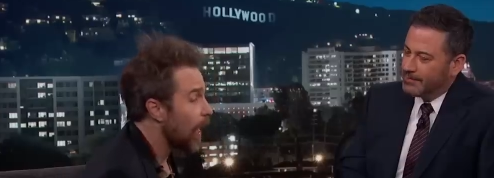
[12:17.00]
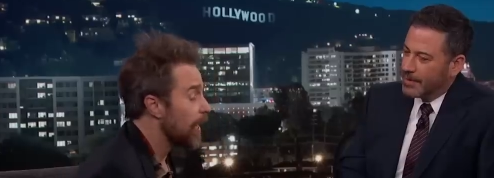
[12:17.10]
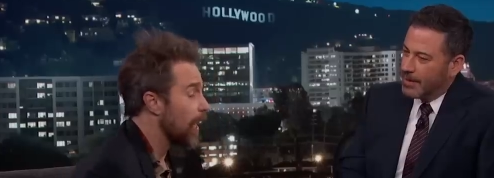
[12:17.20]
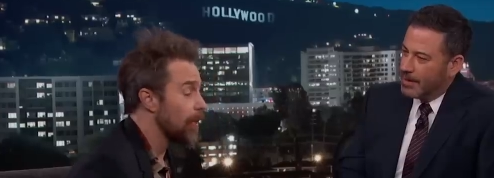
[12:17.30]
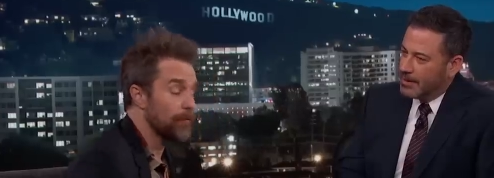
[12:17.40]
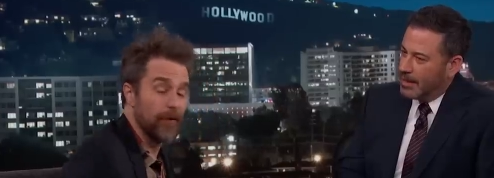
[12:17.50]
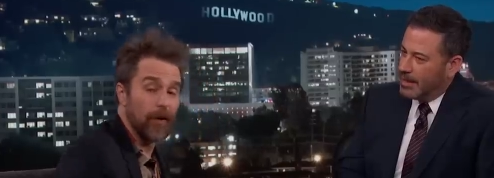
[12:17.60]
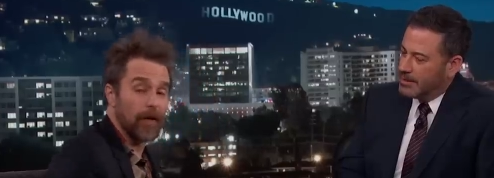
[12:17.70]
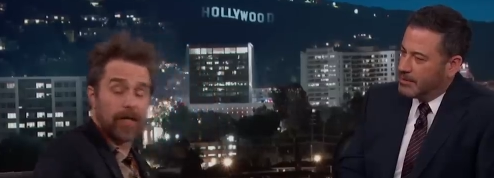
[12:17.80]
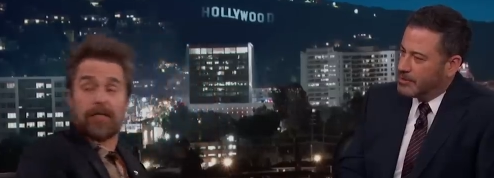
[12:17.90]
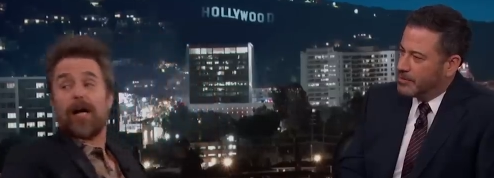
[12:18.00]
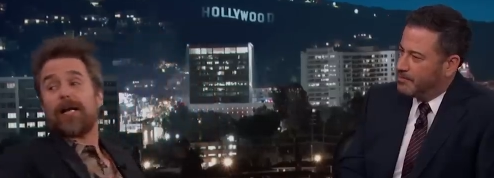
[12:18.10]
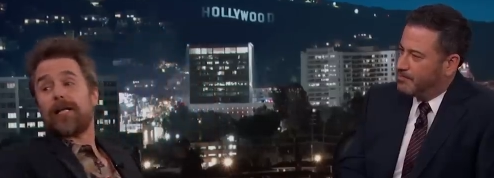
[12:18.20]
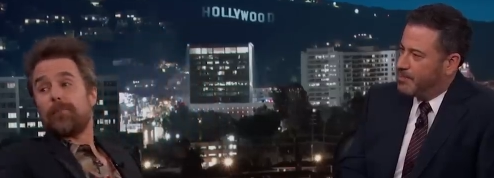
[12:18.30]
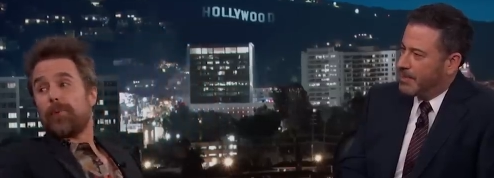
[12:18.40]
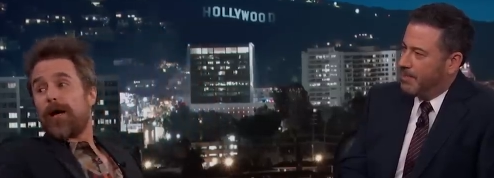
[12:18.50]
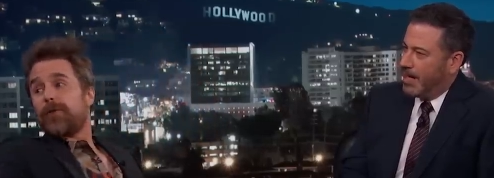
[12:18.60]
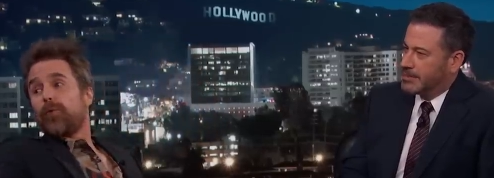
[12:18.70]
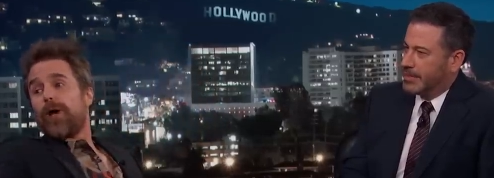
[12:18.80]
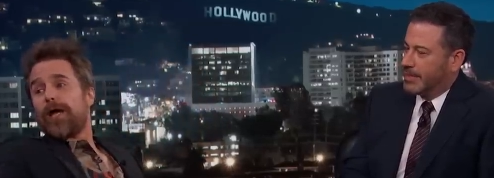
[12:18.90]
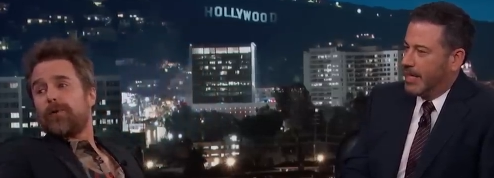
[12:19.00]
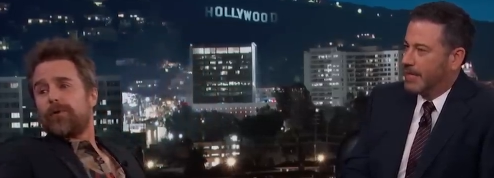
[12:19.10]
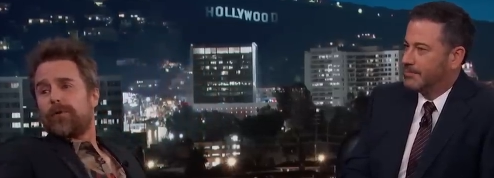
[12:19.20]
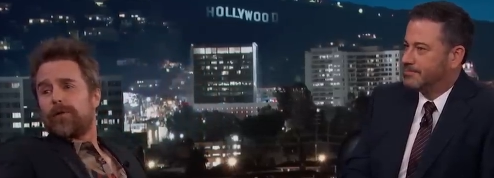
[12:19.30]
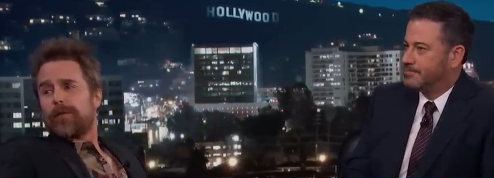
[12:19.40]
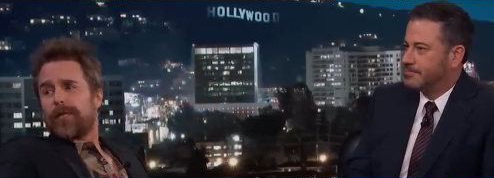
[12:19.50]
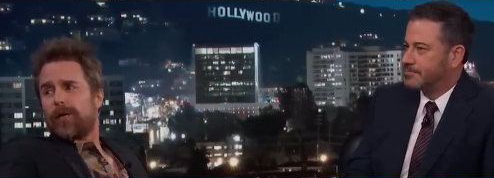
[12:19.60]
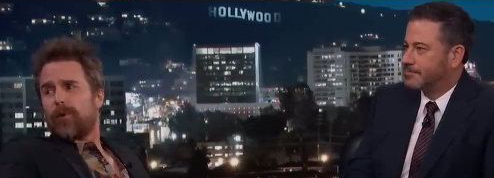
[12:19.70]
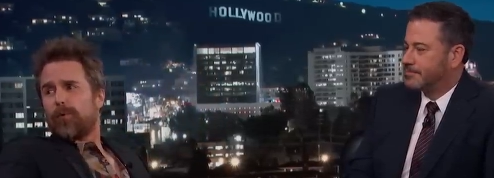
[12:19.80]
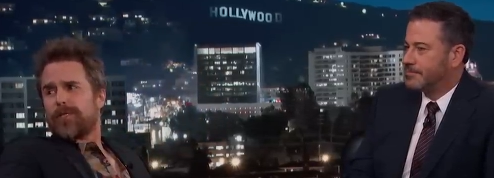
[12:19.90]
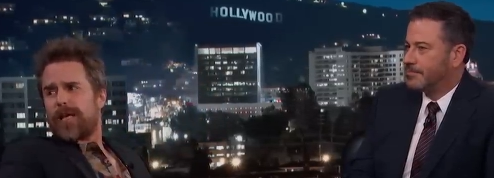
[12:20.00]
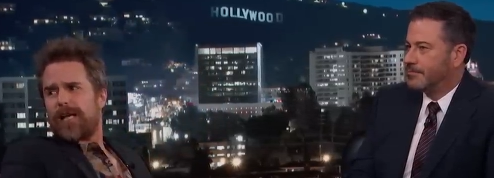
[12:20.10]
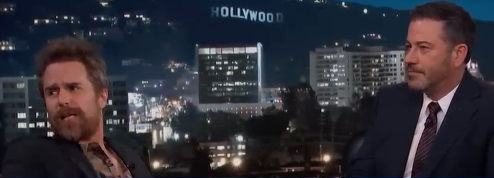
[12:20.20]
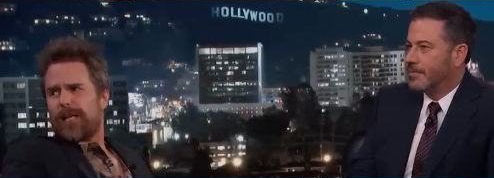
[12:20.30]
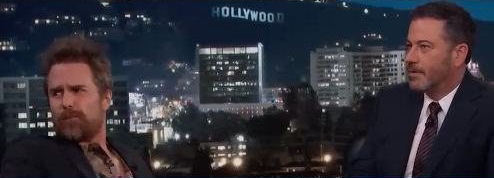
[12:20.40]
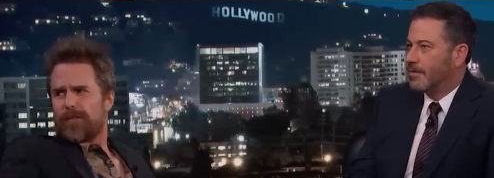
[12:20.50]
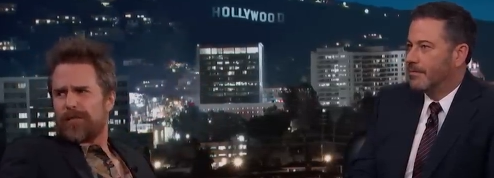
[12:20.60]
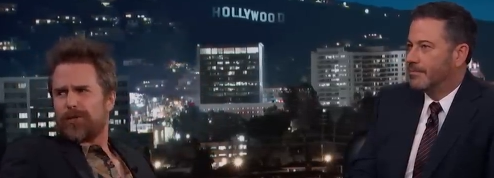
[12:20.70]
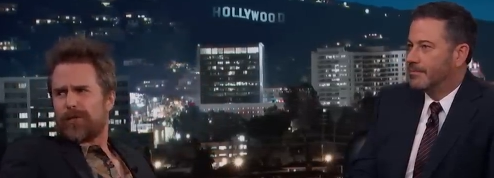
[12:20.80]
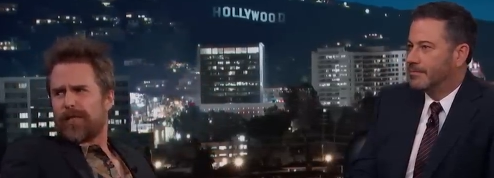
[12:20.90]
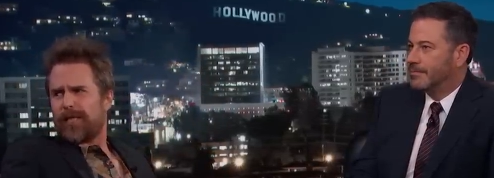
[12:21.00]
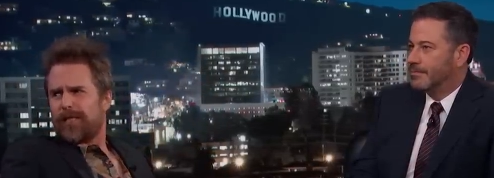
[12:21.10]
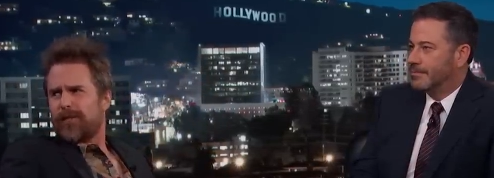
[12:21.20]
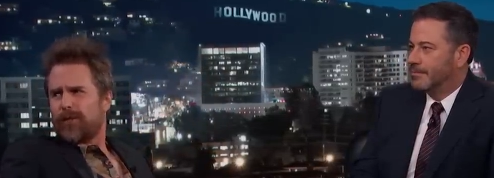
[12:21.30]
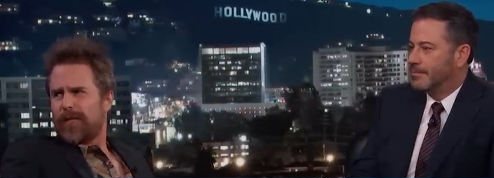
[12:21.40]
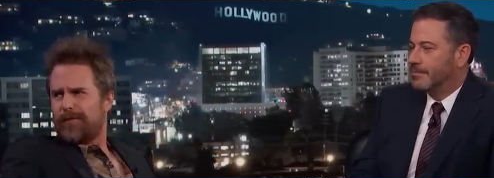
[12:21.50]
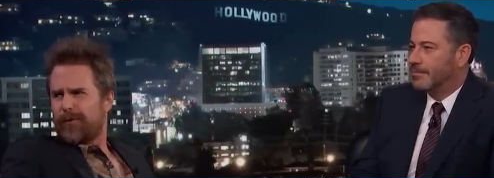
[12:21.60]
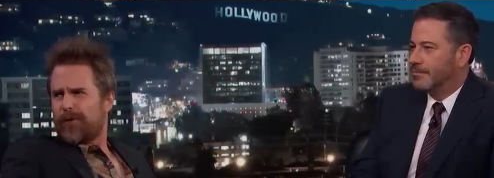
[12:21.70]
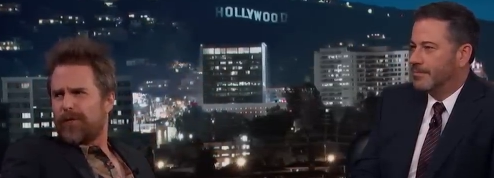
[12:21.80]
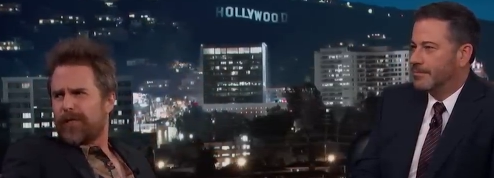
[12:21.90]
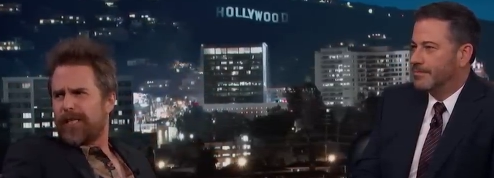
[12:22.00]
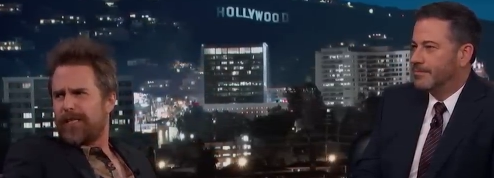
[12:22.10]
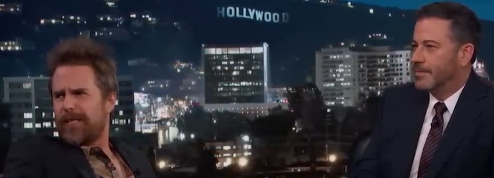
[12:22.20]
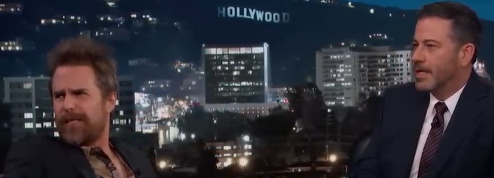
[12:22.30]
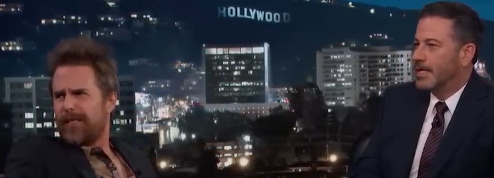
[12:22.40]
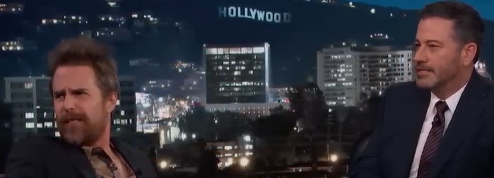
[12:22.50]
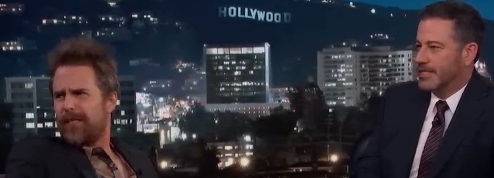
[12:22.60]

Speaker 1: I, I am very I excited. and big by boxing the way, guy. Guillermo, was that was that your kid, your liver, your kidney? Yeah,